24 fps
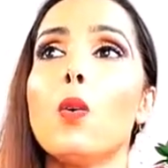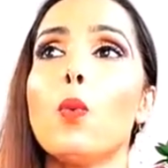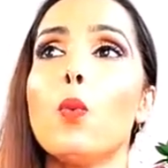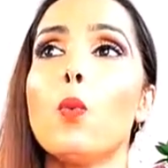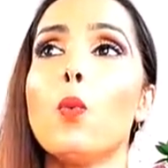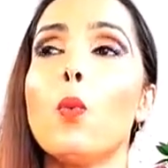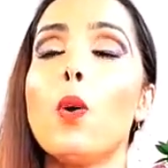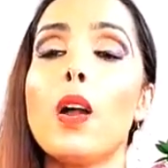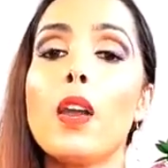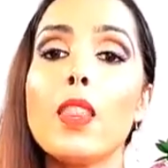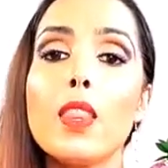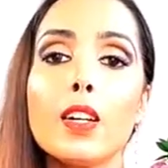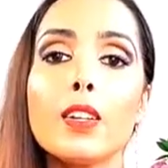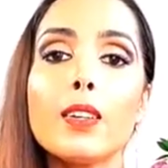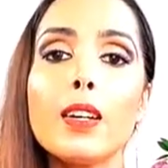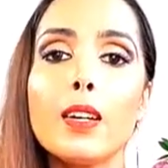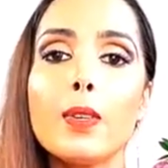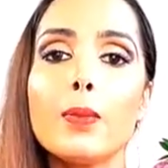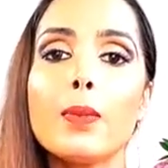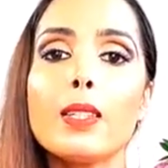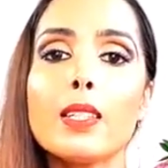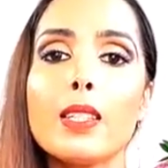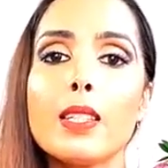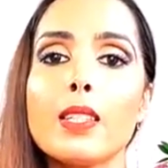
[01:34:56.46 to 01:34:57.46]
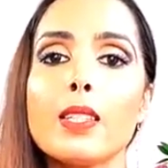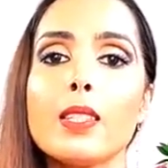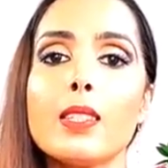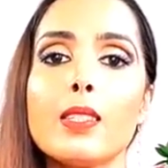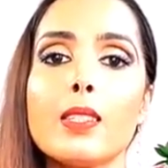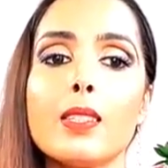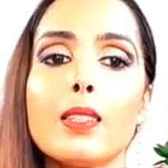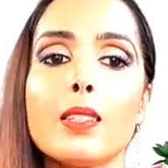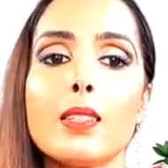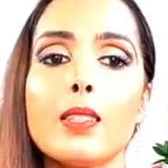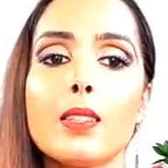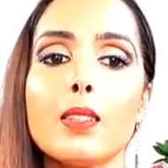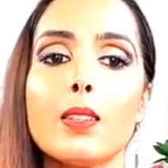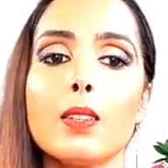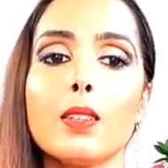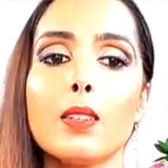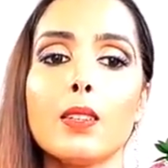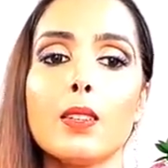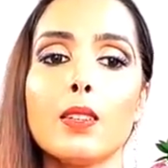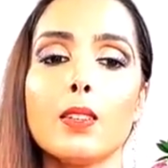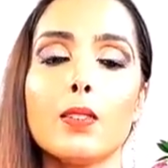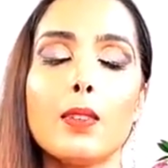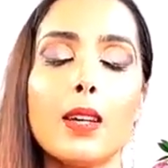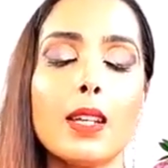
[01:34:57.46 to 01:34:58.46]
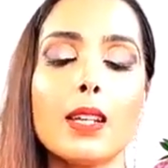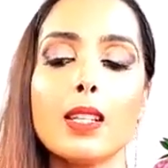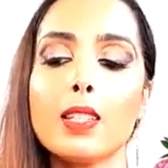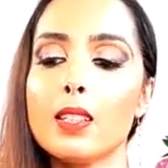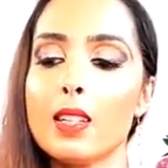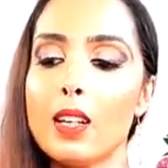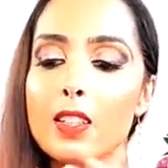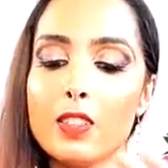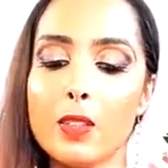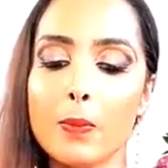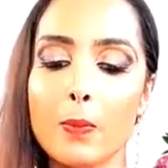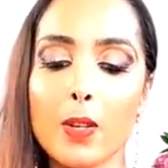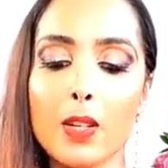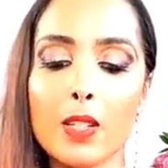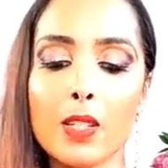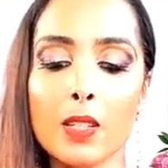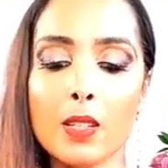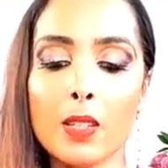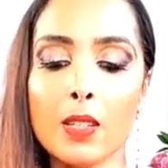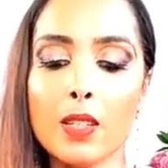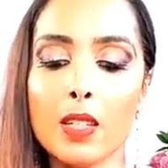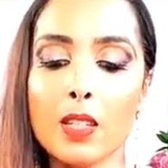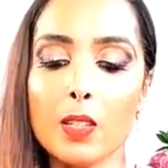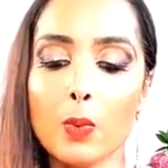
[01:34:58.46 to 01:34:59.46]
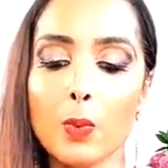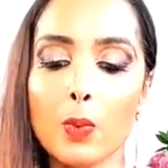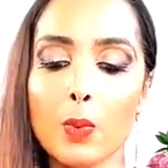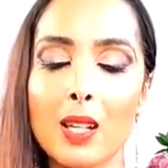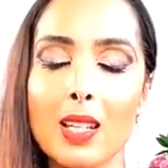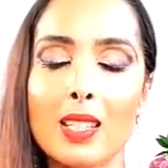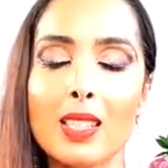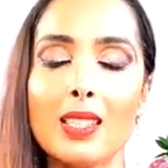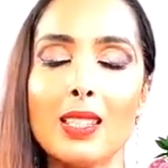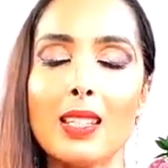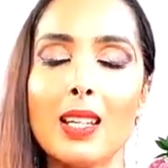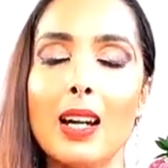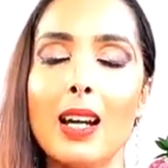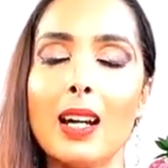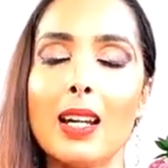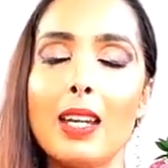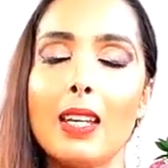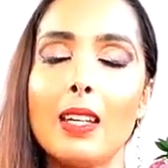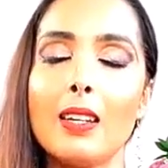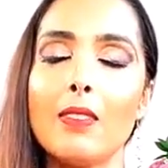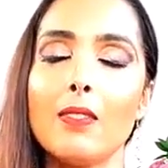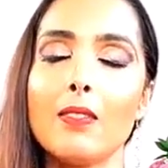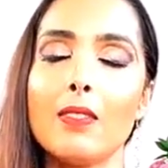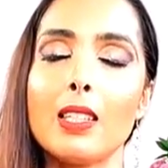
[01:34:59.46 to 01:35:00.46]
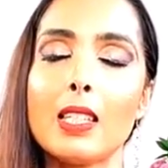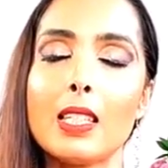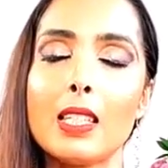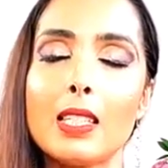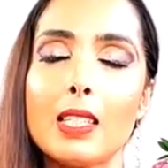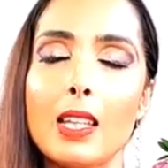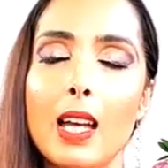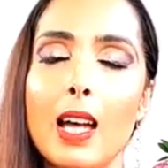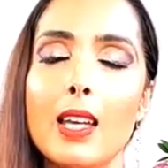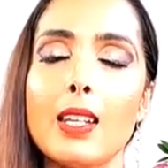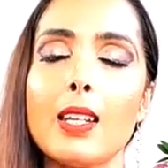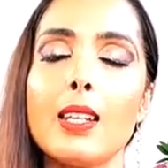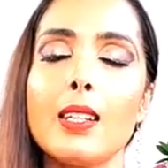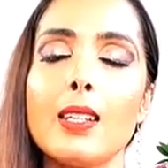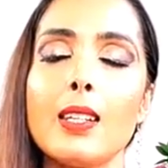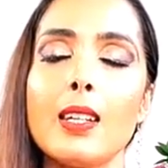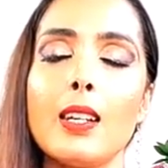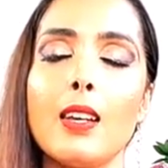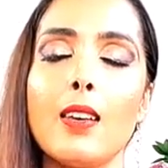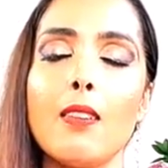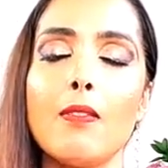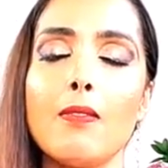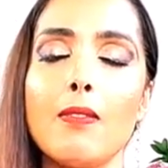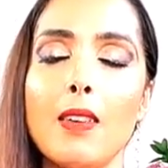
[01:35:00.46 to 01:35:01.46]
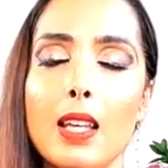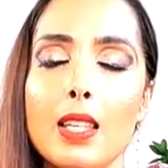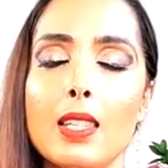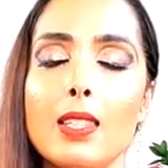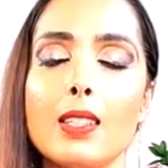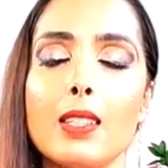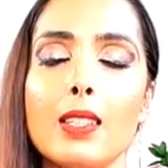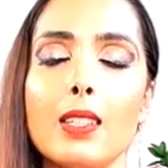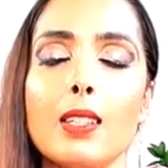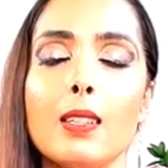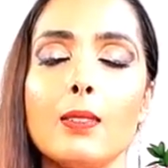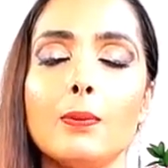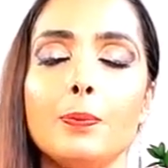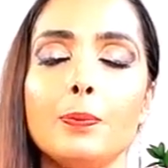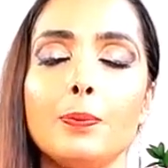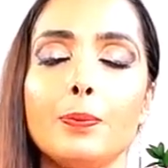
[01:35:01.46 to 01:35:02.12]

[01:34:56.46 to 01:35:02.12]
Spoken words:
One of the great reasons, the greatest contribution to this was I decided and invested